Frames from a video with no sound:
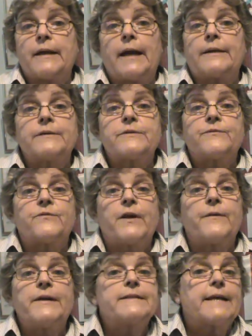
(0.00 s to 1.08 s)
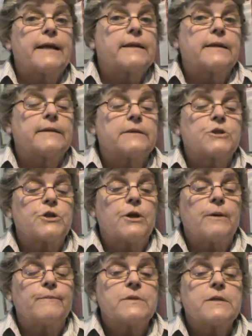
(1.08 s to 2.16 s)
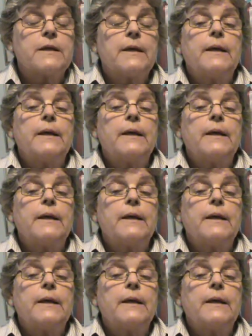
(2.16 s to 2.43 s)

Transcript: and very technical terms,